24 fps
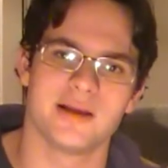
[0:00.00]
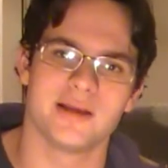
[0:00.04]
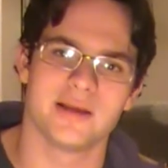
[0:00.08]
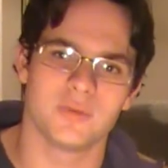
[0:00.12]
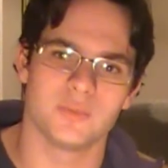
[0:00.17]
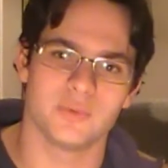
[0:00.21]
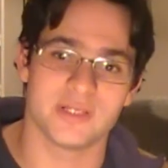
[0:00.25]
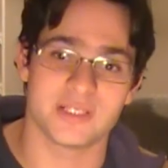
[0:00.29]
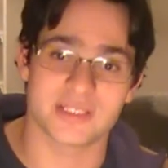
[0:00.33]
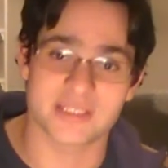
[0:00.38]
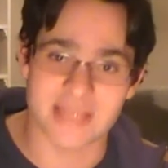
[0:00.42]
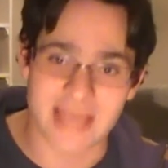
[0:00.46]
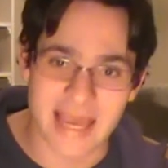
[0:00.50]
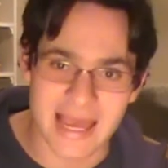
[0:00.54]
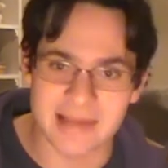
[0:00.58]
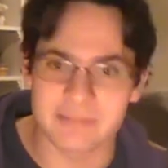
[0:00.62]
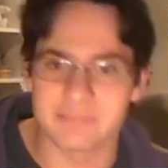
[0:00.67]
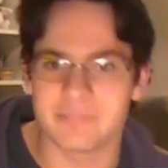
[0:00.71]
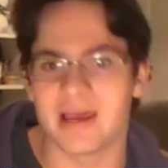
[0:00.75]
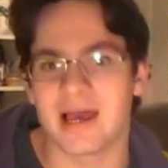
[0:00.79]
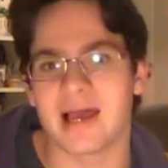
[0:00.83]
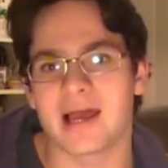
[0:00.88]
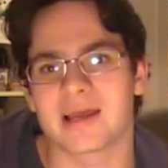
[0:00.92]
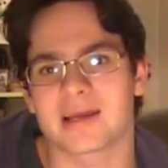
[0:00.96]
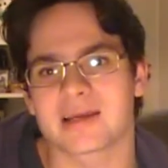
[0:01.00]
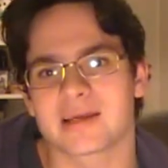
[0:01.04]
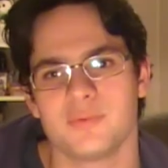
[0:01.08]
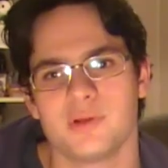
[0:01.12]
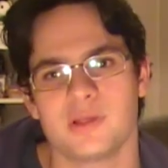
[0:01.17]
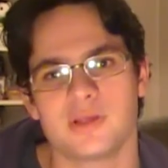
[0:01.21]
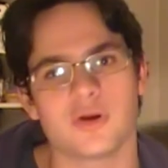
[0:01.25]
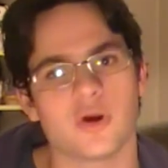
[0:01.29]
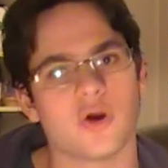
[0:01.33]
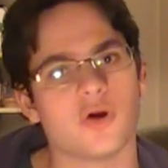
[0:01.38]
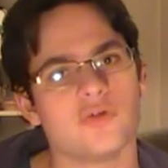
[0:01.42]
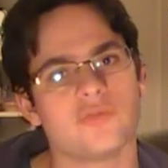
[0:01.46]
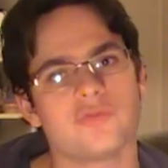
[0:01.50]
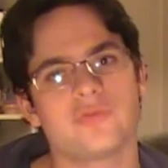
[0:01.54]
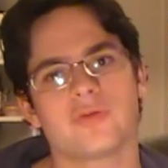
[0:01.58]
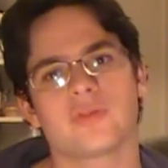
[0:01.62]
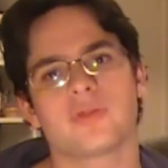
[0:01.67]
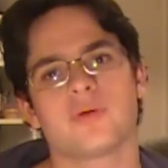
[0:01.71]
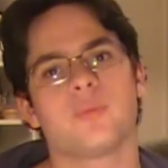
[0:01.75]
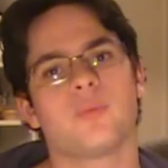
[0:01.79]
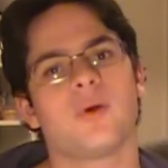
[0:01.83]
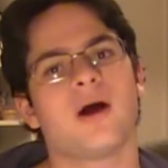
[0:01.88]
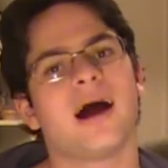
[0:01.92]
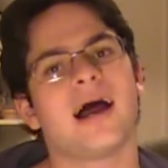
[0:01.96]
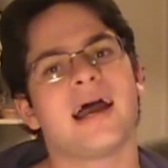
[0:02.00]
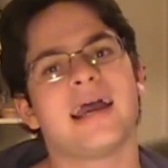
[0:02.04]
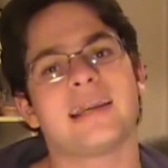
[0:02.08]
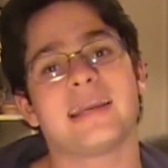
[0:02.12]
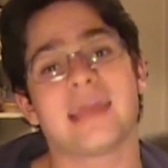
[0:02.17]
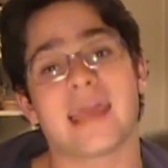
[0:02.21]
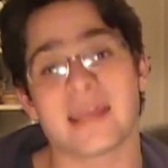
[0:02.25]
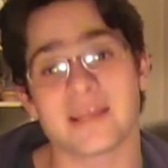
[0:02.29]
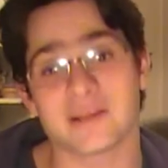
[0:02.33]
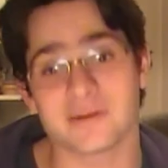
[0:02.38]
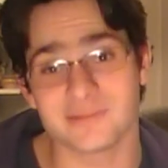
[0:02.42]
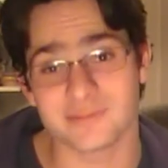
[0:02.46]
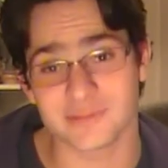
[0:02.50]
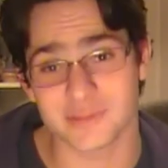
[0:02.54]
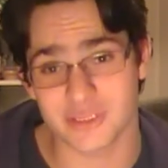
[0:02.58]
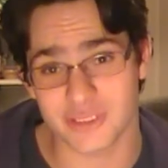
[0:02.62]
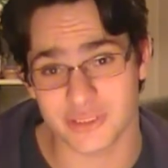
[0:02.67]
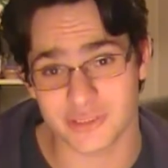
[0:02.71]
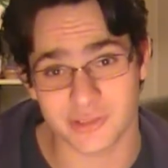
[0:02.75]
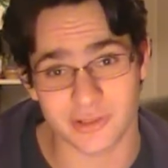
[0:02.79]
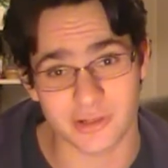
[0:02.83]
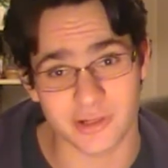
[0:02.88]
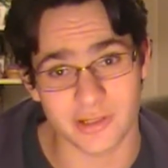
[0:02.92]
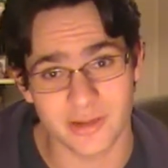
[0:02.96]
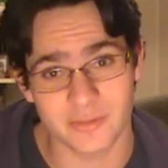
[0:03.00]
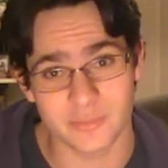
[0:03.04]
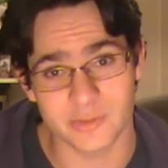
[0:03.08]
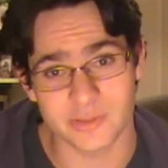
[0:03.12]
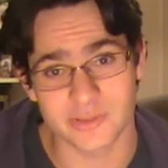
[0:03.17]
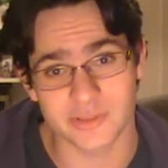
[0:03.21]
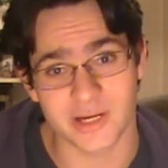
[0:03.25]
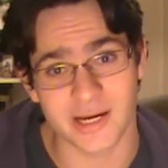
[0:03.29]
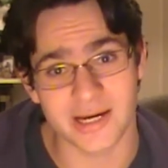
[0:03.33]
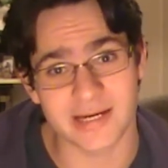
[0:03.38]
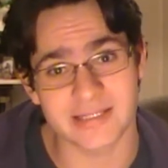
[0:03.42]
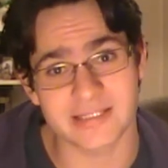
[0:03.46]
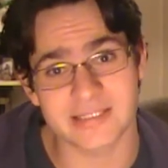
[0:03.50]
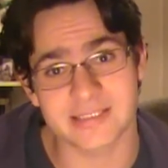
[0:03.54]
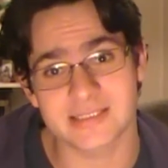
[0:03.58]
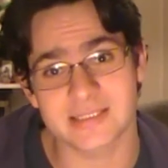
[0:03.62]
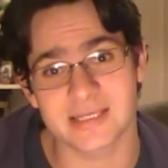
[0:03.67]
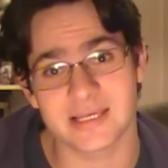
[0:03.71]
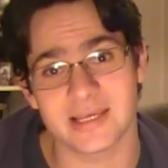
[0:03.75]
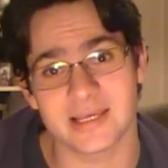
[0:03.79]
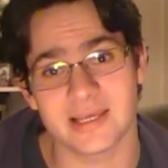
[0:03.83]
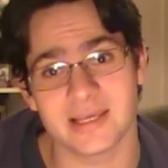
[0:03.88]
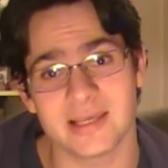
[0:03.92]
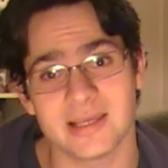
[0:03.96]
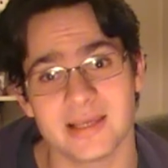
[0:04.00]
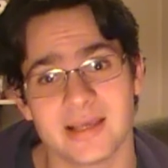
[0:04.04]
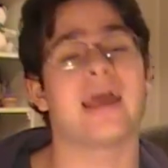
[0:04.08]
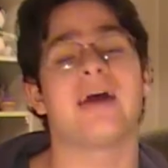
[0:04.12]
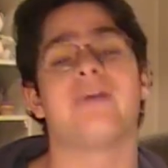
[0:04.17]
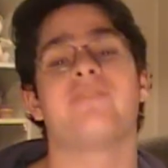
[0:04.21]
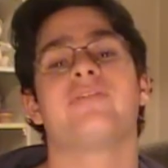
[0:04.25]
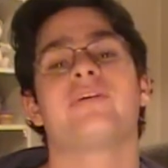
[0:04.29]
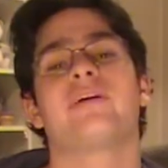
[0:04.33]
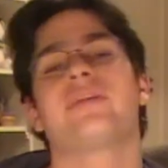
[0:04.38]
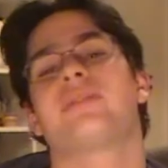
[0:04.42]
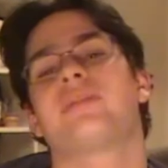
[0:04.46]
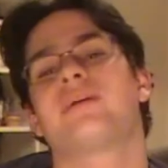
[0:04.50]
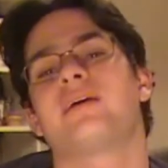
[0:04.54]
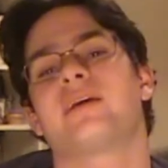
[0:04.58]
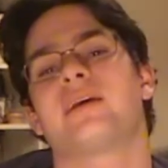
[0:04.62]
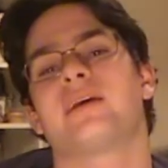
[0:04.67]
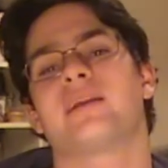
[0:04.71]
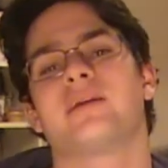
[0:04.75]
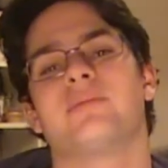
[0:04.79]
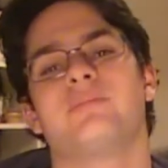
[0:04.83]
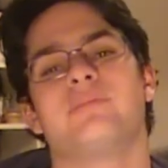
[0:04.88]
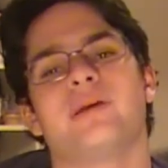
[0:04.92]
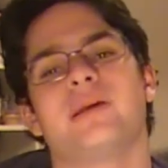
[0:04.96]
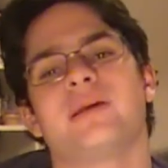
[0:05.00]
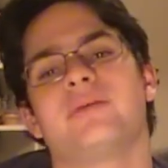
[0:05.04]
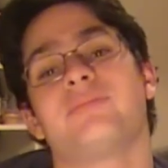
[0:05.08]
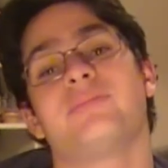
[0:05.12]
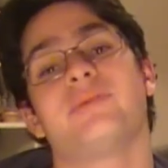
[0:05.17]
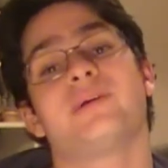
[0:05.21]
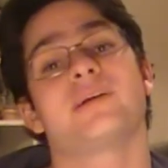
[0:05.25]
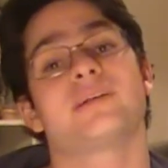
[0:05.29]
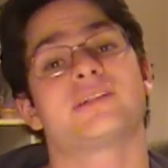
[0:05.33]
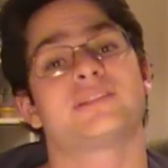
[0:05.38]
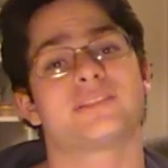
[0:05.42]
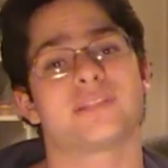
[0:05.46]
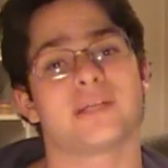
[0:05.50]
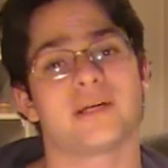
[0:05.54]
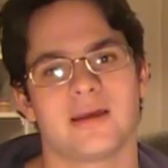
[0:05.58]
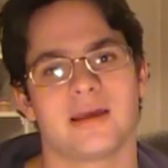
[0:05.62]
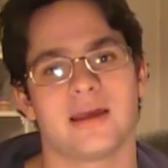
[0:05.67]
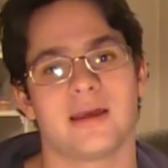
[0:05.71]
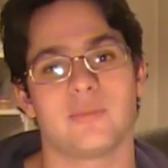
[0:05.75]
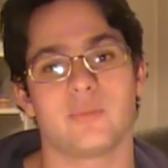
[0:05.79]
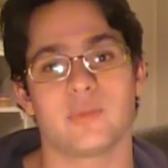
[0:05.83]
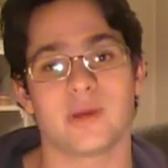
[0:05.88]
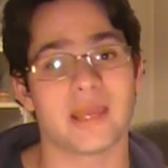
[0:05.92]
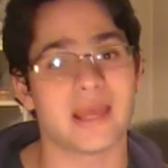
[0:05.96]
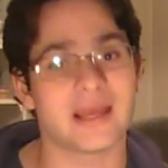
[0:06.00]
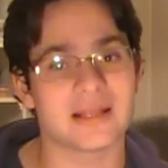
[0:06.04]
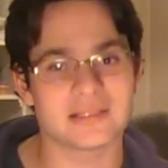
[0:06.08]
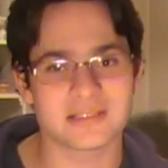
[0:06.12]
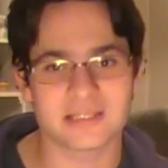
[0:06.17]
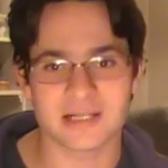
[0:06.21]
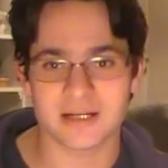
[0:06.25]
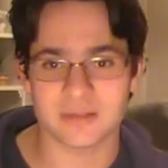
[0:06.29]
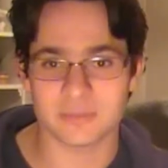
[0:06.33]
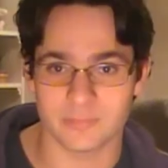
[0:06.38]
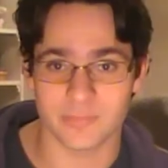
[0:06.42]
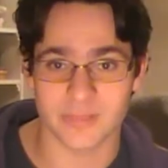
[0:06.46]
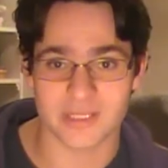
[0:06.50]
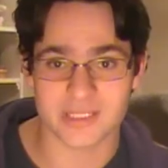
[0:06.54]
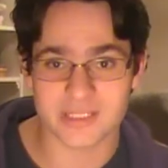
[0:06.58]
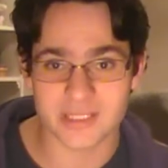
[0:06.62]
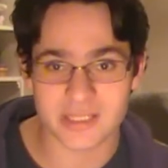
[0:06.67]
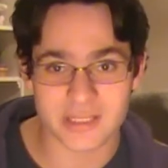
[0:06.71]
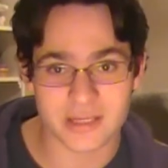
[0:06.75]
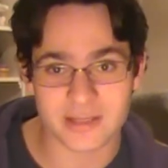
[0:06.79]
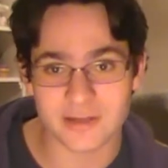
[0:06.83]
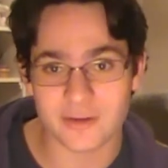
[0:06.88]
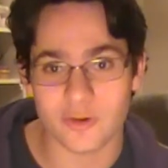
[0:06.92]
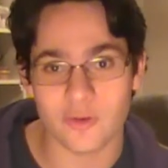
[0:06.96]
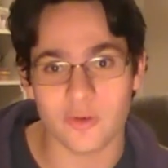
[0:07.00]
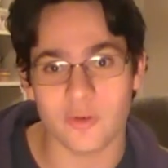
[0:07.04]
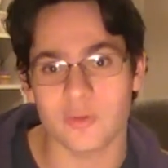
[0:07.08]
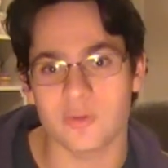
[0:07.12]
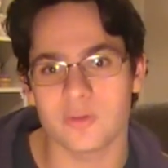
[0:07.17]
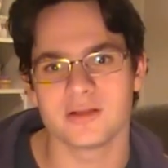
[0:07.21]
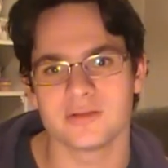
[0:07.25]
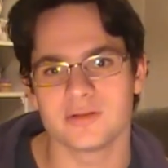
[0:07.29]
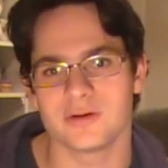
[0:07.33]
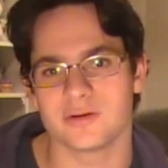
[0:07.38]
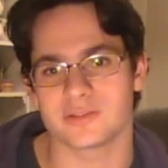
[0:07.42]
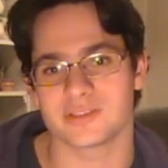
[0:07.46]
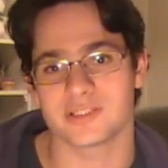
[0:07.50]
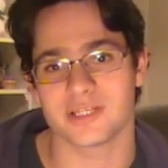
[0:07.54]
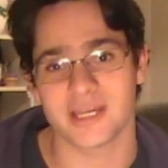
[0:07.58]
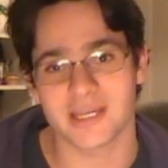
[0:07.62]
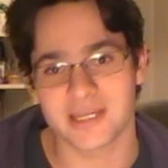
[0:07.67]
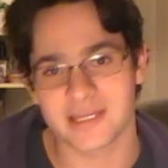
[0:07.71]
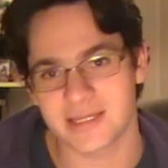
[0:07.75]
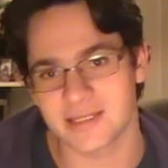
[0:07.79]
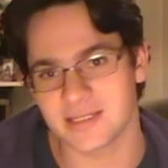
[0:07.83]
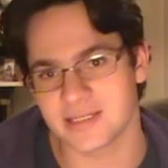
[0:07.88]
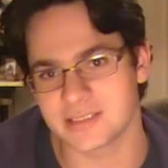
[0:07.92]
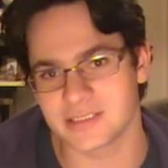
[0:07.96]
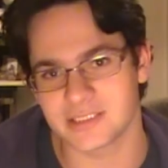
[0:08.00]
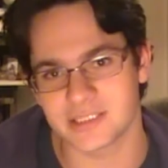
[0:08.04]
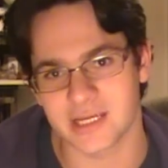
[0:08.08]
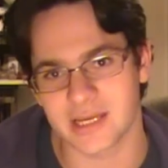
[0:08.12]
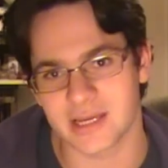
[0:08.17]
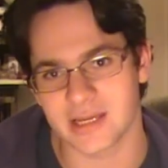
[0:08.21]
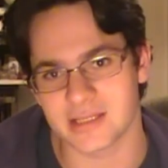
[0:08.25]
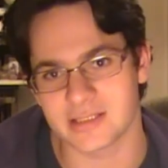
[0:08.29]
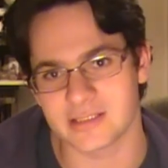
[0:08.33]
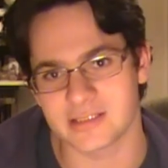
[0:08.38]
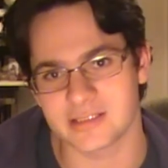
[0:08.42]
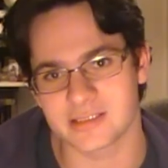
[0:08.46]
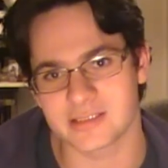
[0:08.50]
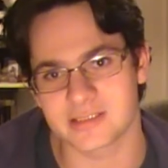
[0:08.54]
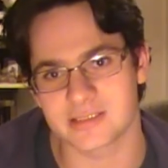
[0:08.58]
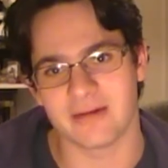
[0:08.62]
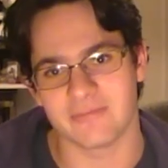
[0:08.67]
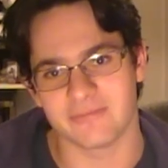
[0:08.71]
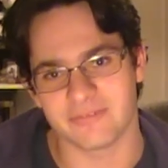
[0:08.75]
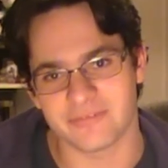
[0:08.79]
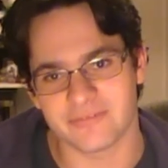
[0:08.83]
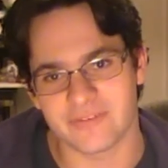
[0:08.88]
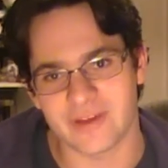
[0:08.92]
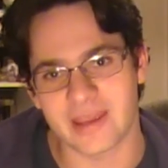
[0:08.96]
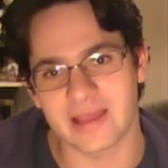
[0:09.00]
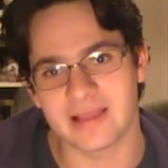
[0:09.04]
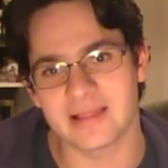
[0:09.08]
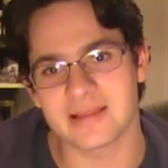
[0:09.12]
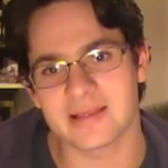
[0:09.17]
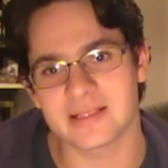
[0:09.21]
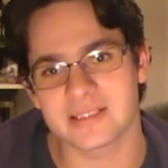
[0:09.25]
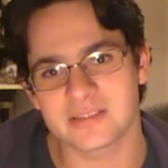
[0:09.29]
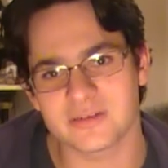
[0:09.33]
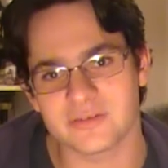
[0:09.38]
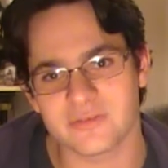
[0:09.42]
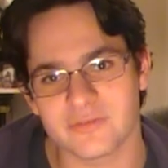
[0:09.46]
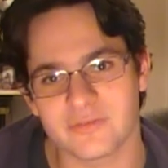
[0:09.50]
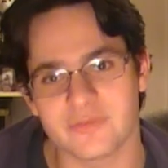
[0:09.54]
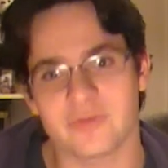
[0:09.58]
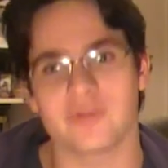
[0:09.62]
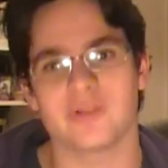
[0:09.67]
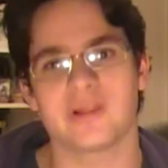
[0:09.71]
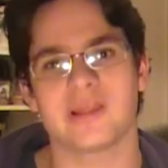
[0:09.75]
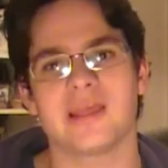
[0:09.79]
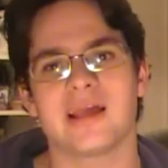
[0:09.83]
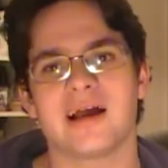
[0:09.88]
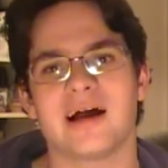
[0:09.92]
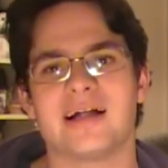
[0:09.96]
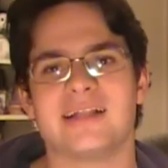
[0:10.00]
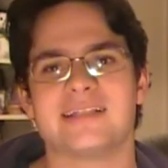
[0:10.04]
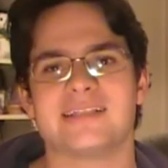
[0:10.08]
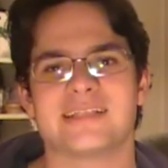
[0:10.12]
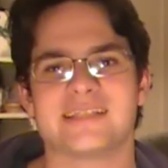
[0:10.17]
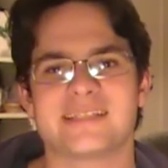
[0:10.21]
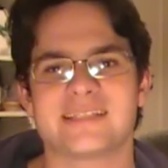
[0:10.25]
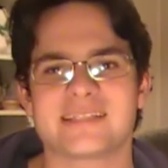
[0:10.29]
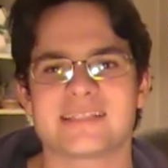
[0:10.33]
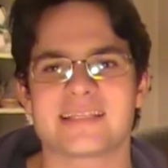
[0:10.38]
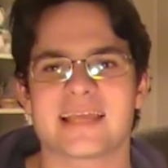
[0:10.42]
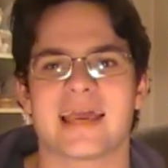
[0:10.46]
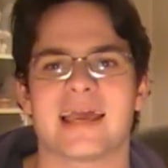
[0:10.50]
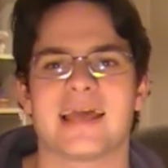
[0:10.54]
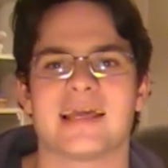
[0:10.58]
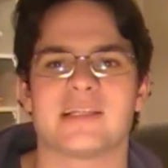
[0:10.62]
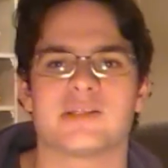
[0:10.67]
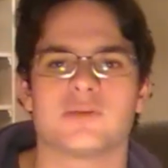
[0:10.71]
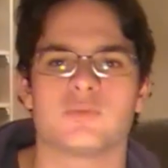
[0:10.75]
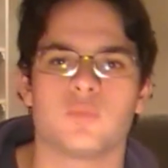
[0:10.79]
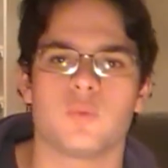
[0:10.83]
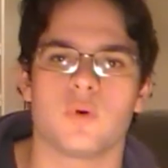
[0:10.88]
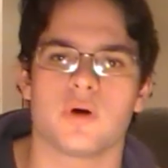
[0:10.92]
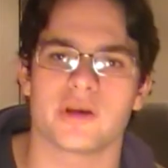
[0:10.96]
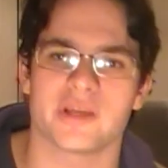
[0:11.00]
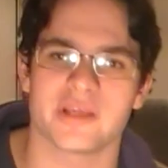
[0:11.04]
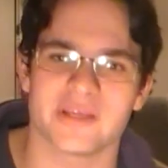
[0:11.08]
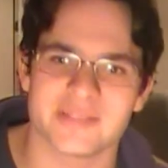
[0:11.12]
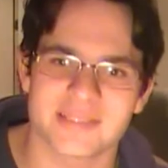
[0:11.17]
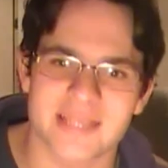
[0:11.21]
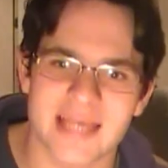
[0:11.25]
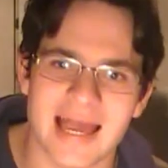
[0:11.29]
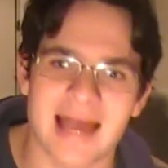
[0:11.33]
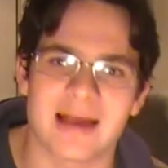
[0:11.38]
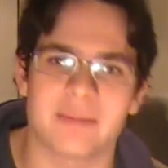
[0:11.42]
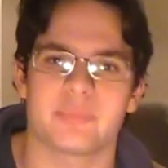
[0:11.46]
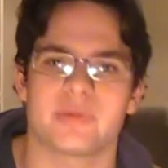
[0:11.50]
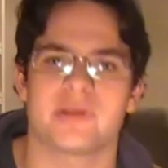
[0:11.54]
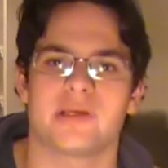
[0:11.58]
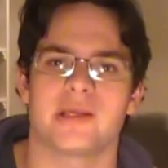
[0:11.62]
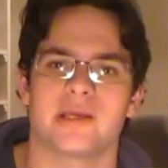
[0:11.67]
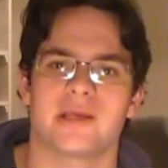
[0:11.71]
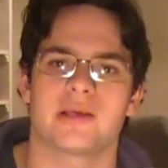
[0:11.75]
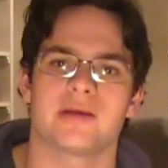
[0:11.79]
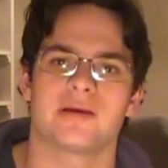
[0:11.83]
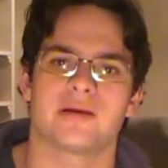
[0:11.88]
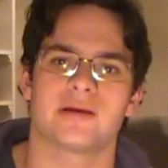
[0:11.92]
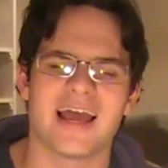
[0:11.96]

We stand back, we go for the wide-angled shot, we try to see everything in a big picture, and we end up missing it all, not taking a chance, and failing to fully understand what is happening.